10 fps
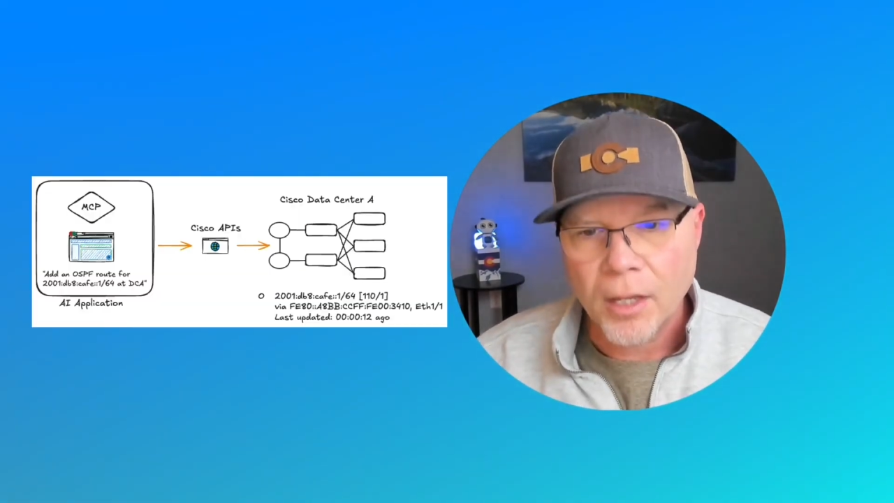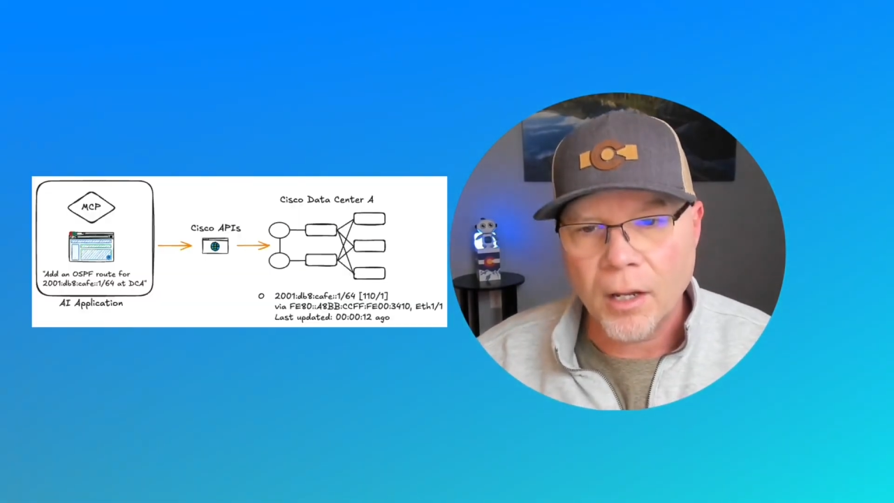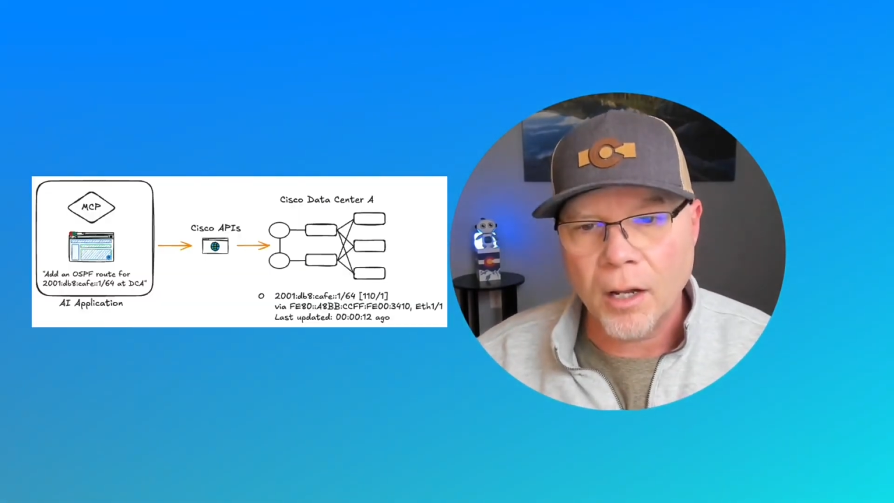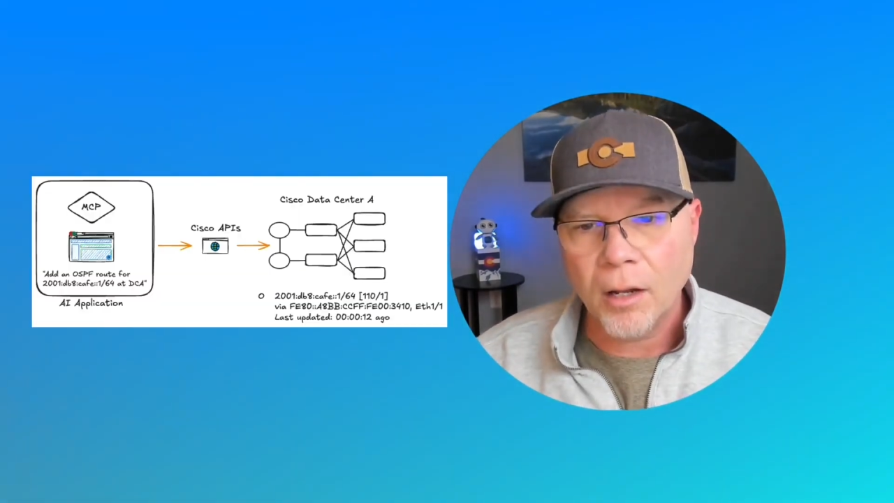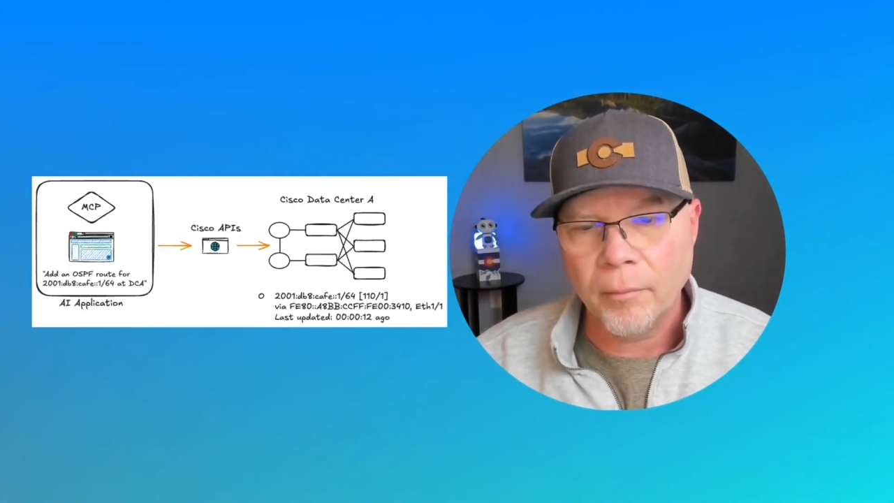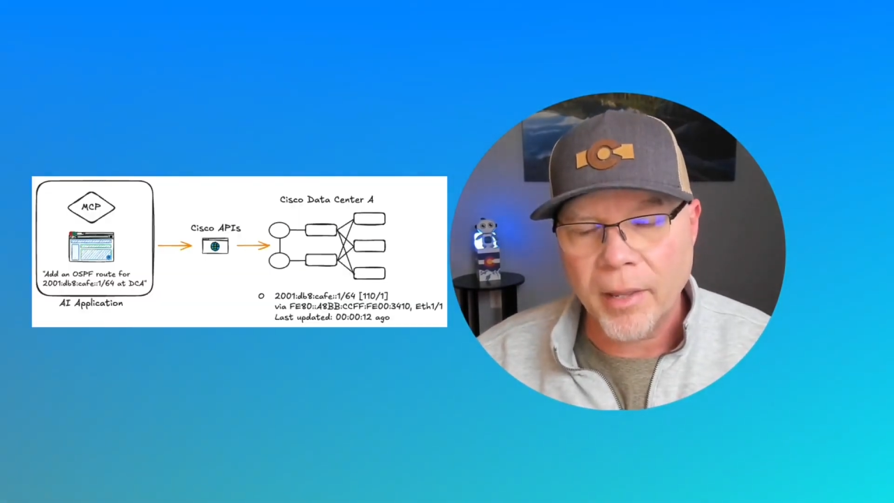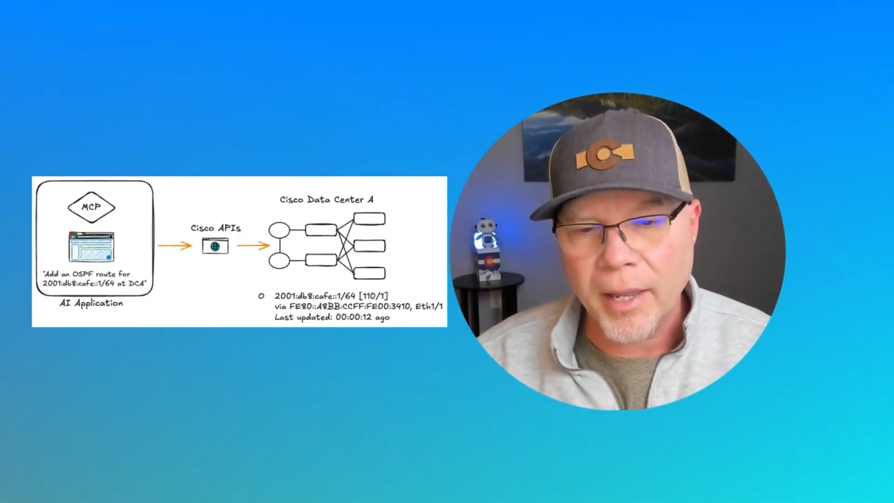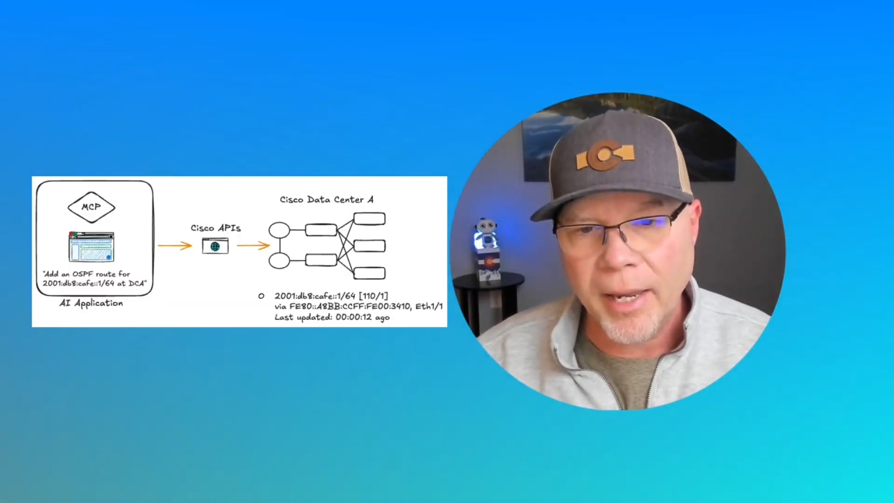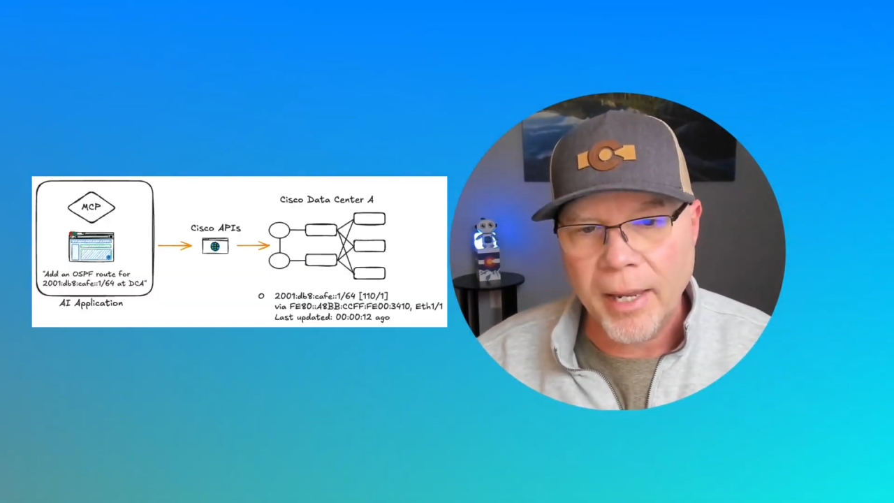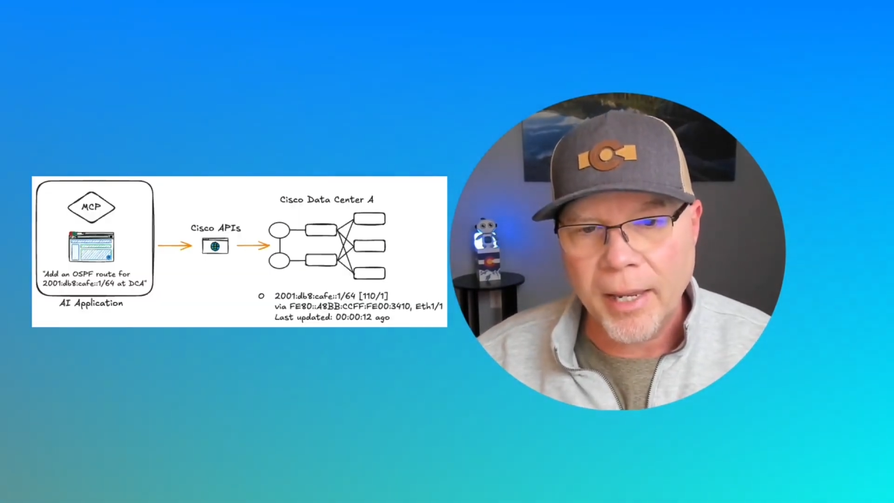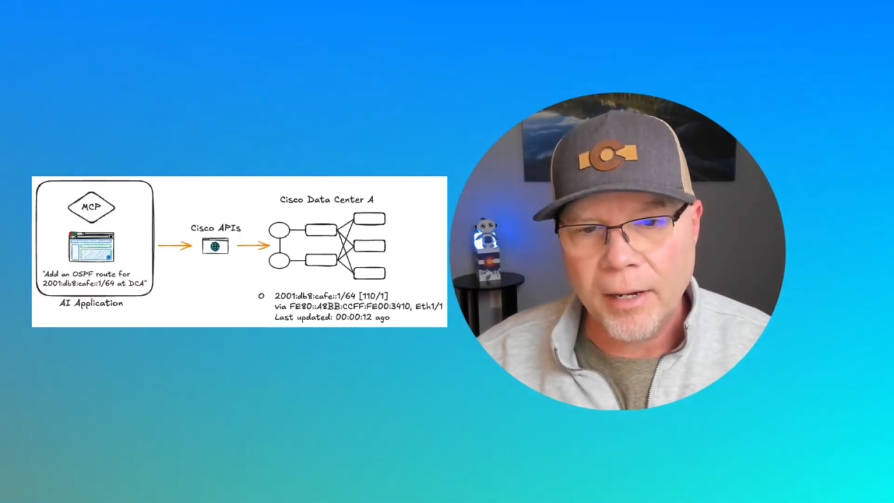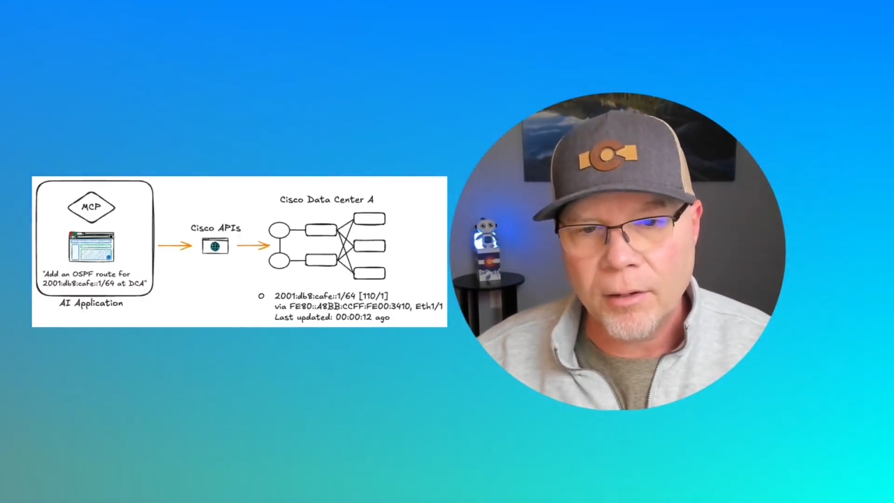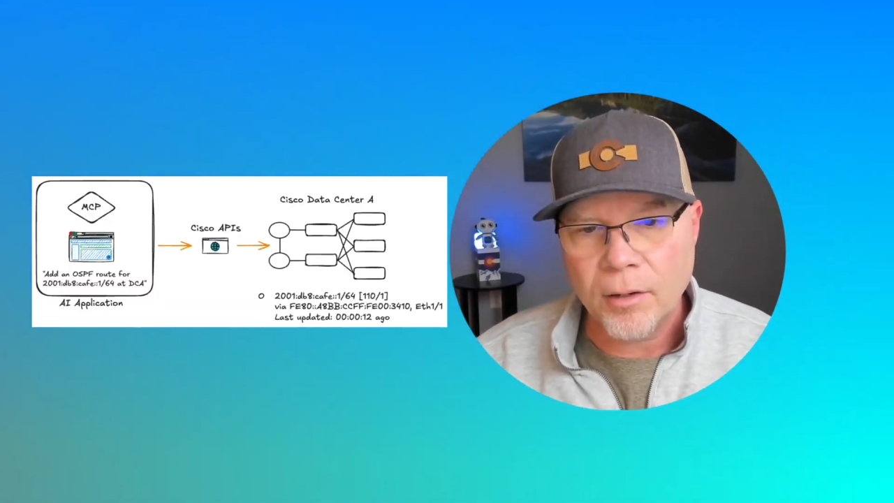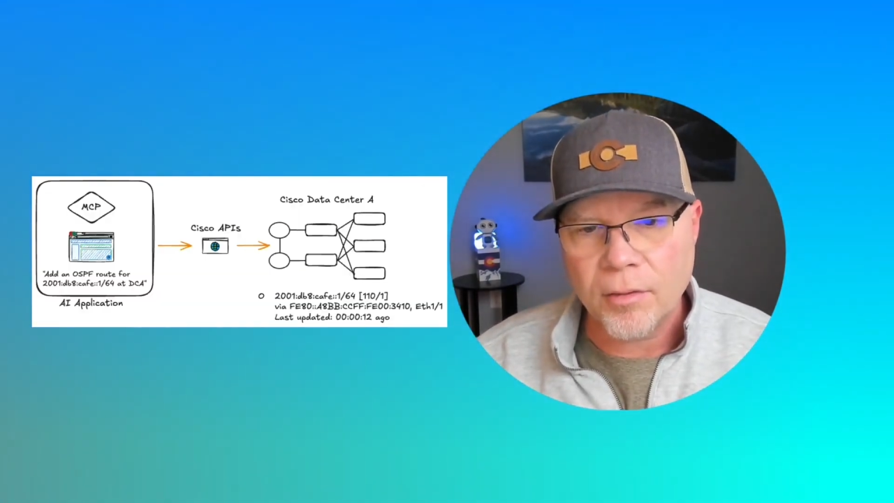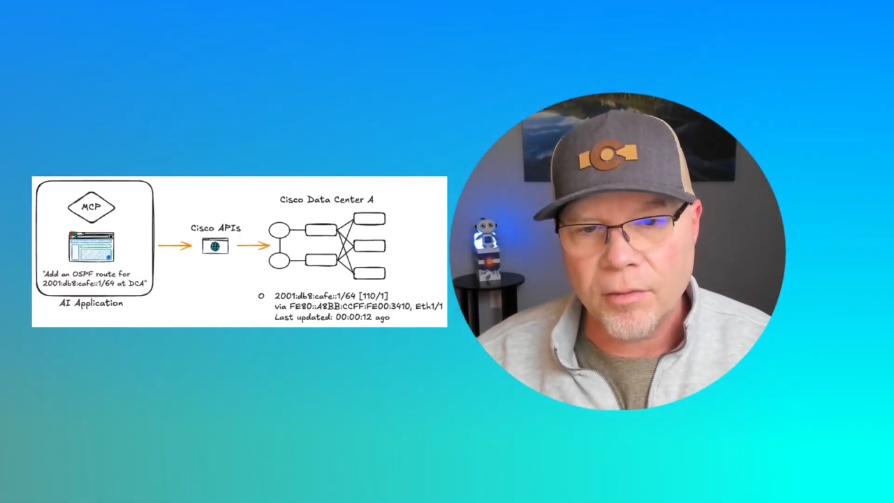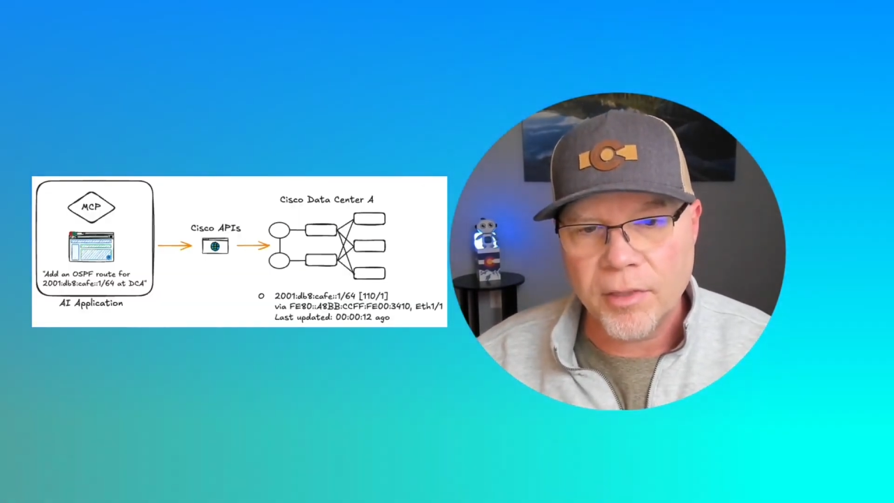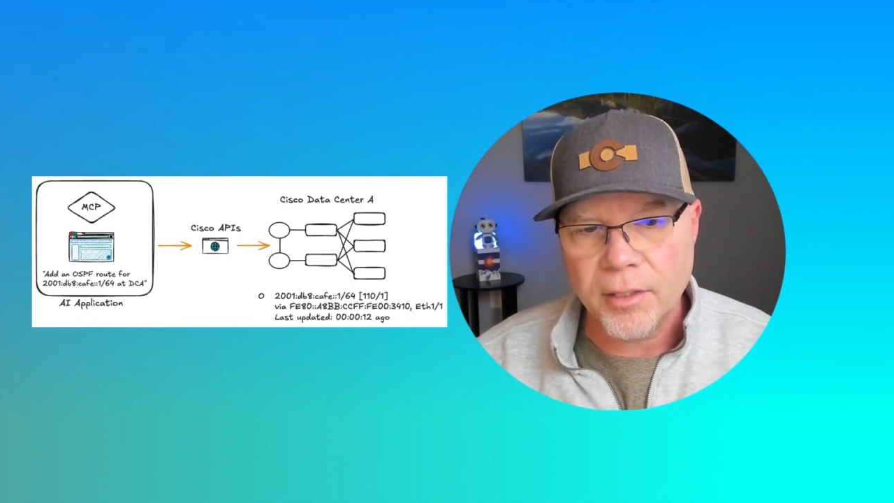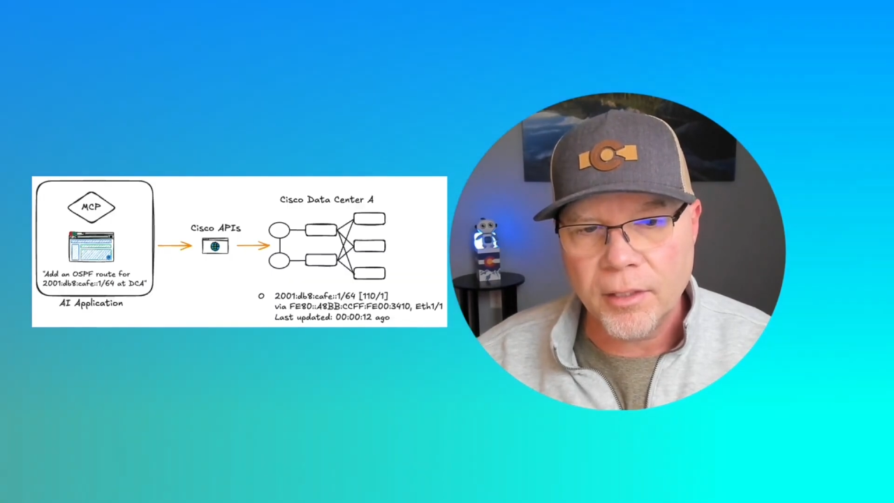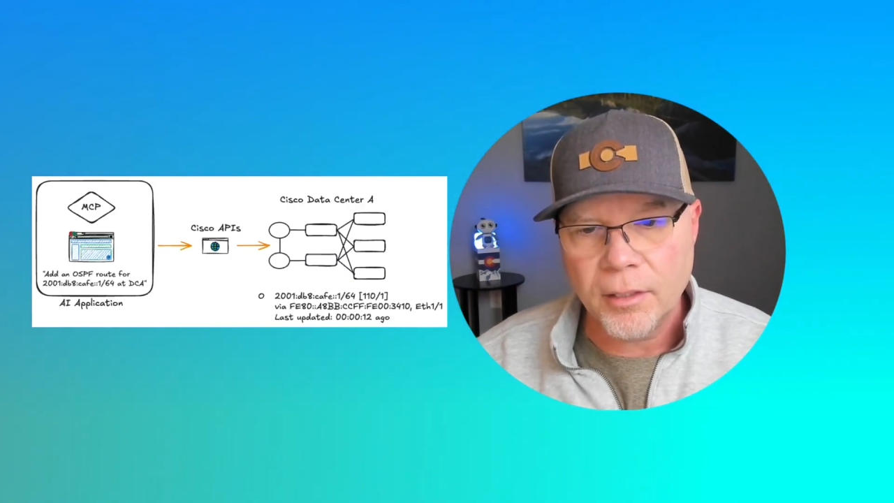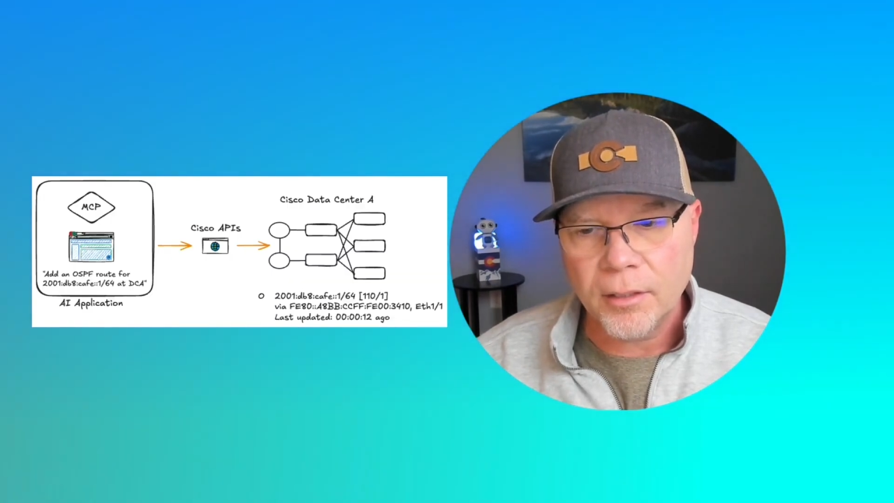and
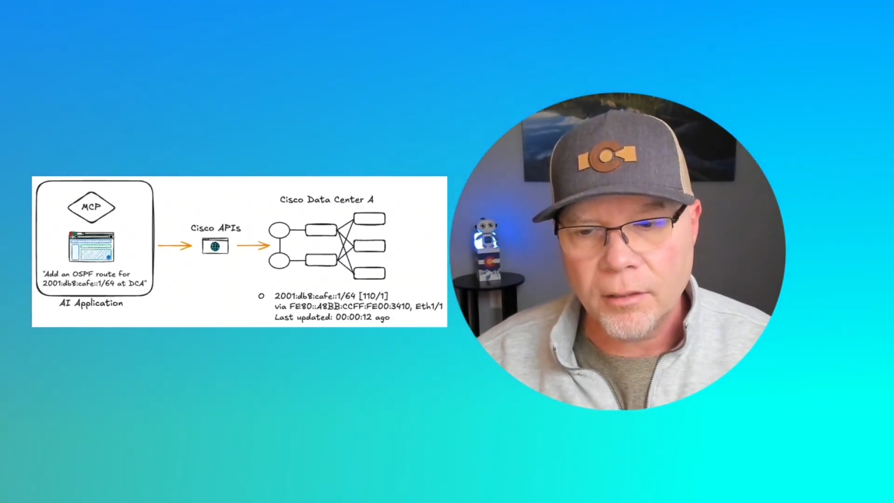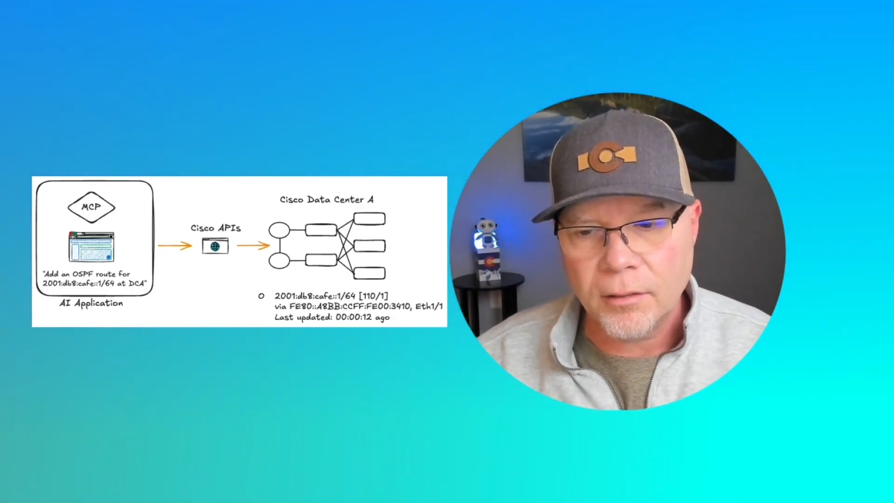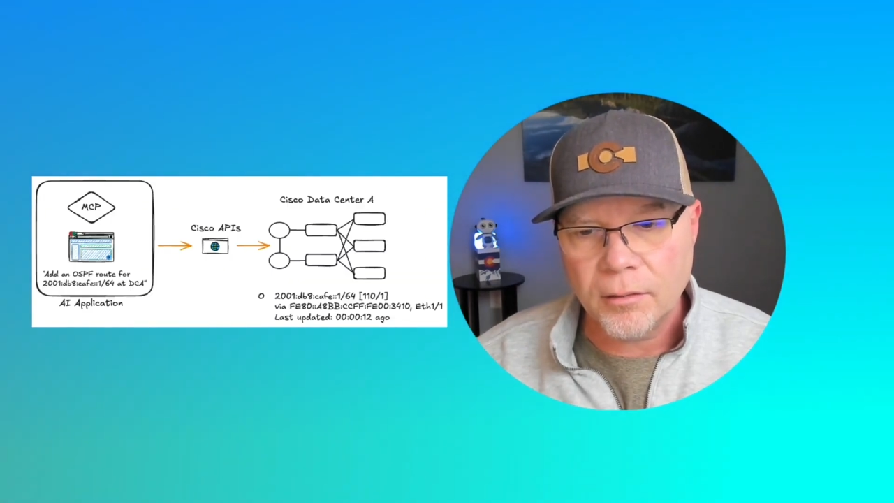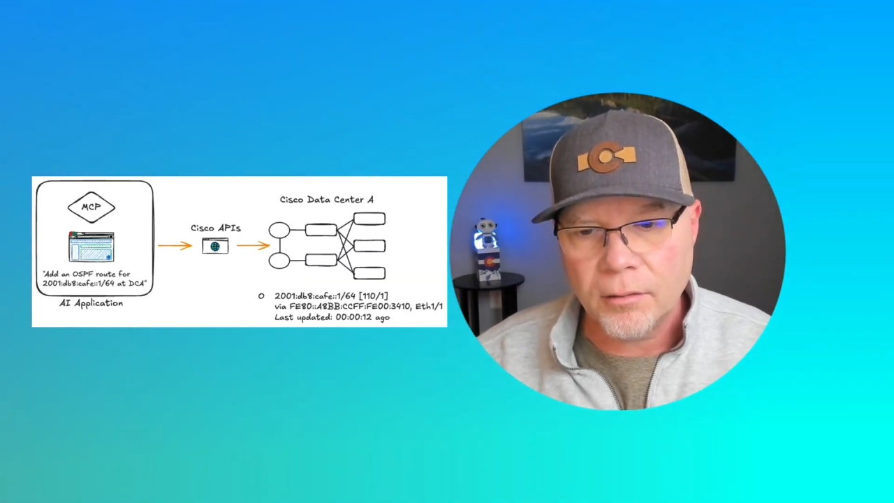the